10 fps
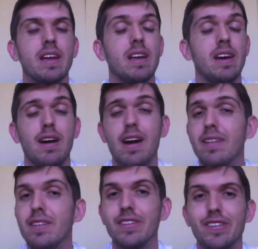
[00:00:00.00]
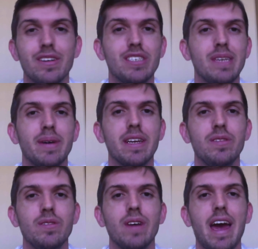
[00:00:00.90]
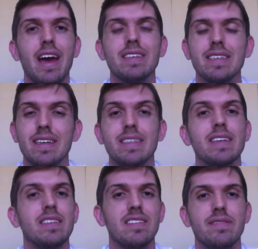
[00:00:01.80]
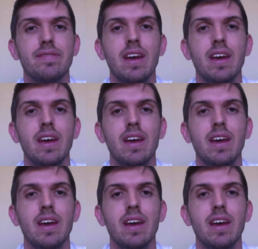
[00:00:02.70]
and I highly encourage anybody who has an addictive